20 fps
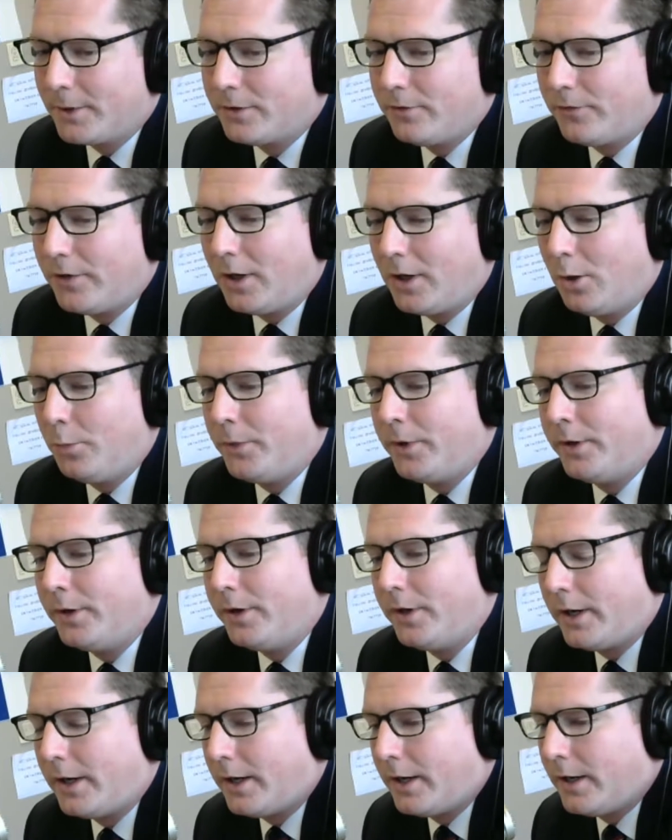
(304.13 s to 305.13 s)
development
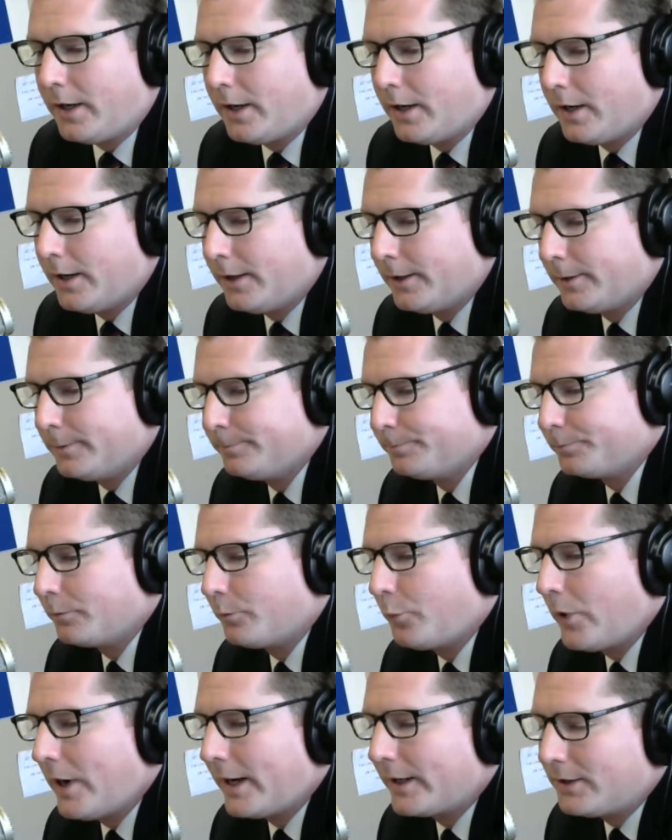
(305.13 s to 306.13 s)
uh,
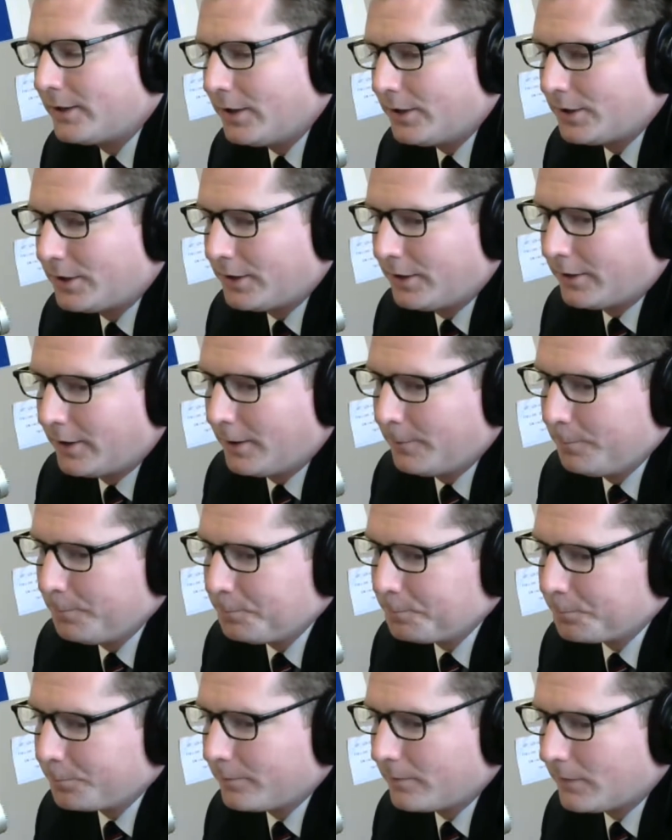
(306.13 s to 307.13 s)
practitioner,
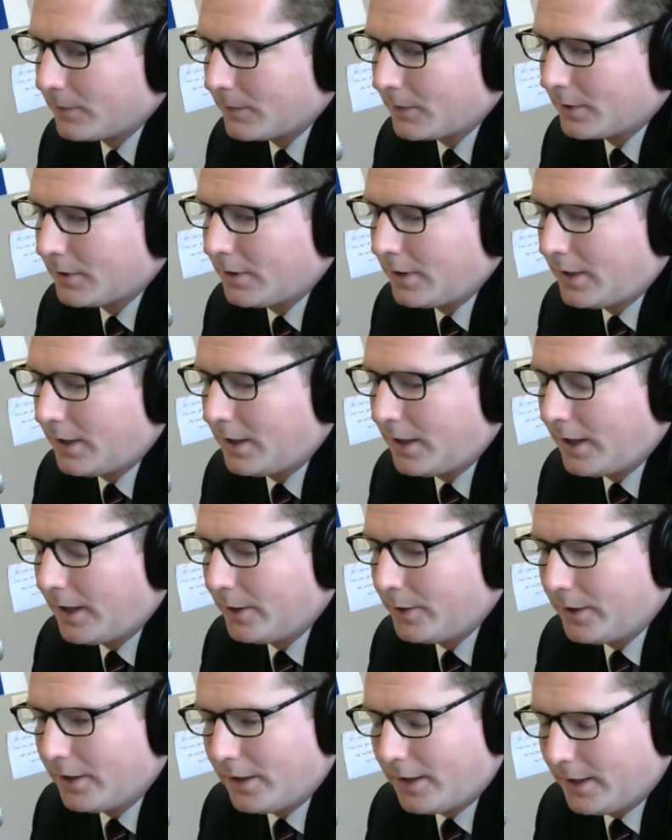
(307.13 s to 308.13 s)
uh,
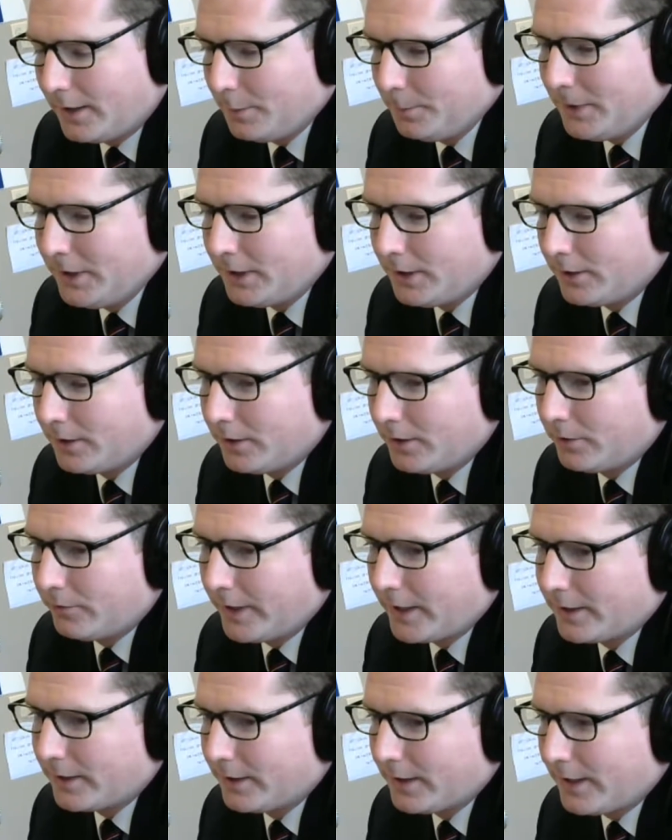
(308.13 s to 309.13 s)
I, I immediately
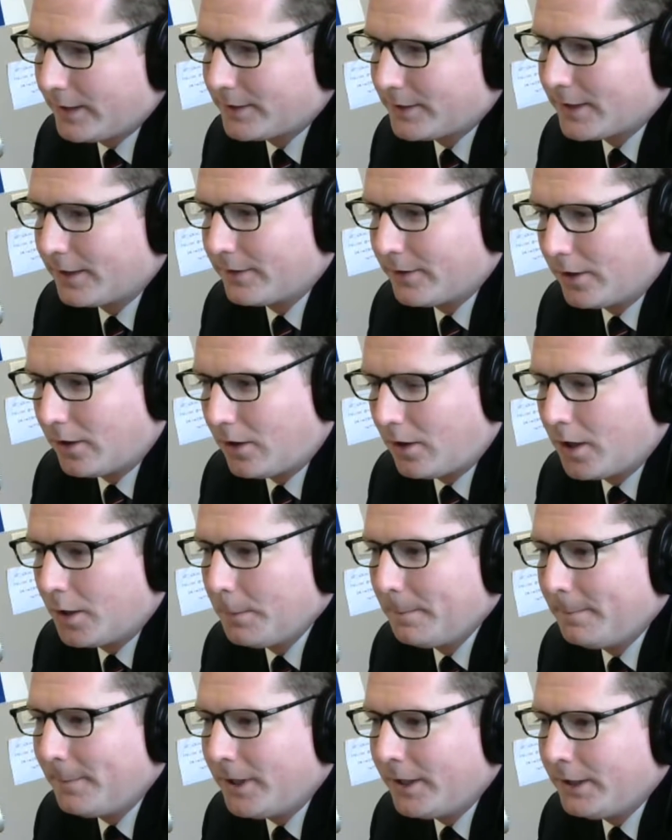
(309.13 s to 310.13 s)
recognize that there aren't
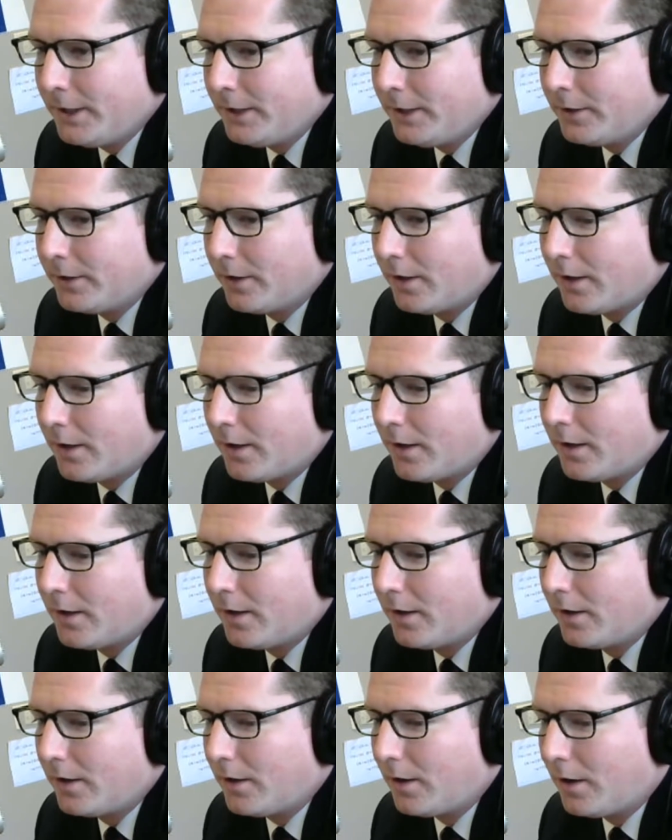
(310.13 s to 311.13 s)
many
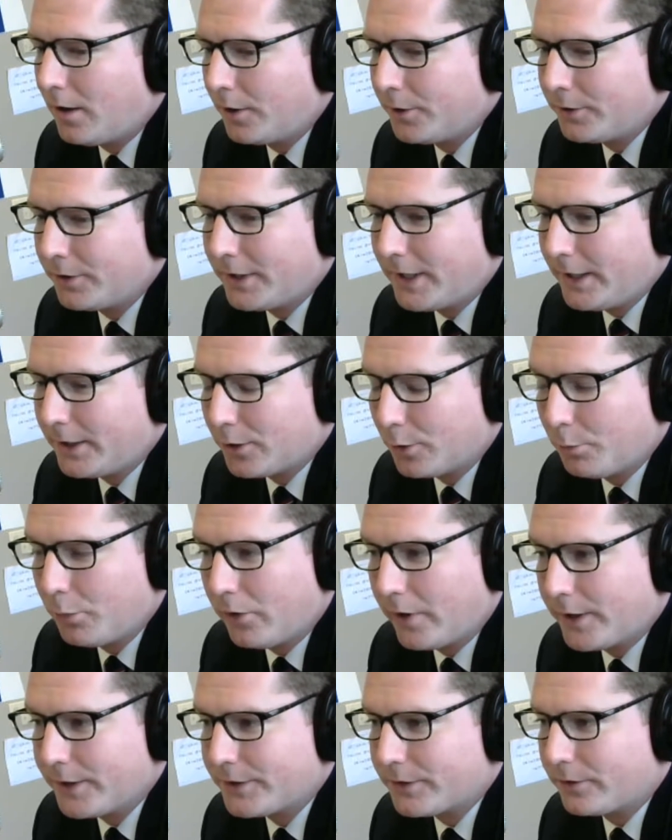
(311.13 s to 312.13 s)

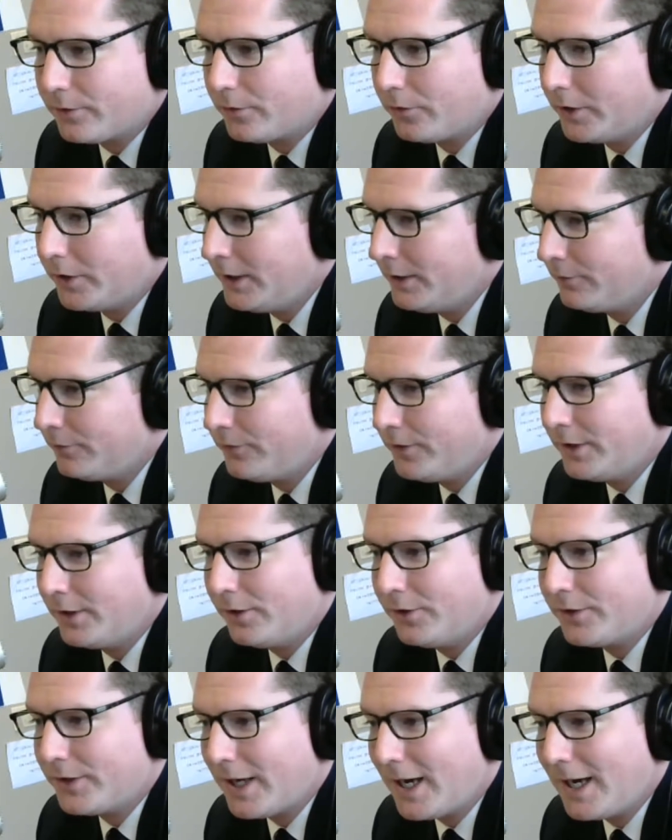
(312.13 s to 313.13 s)
hundred-acre-plus uh, greenfield-type